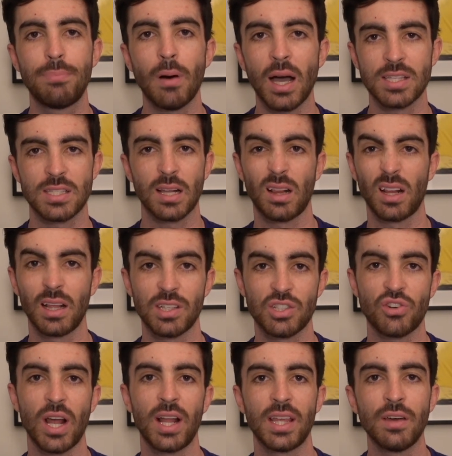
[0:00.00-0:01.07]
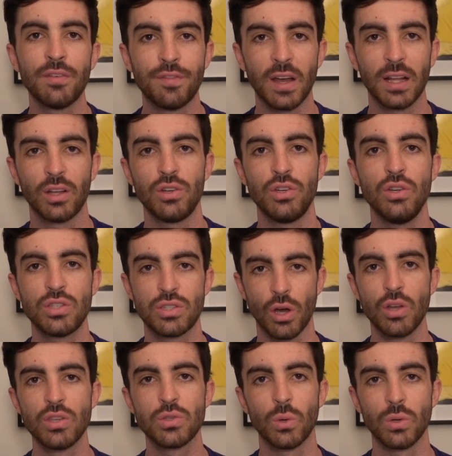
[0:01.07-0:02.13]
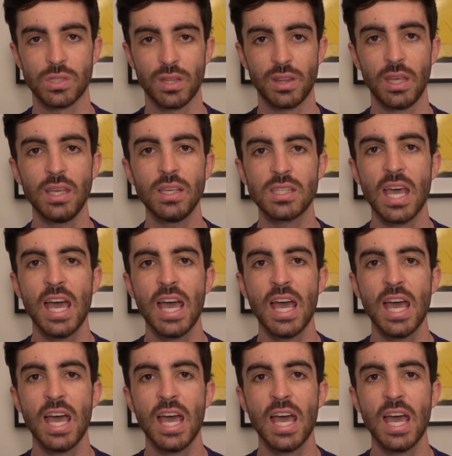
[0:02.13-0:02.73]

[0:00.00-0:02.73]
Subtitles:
Bicycling Australia, Velo News, those sorts of things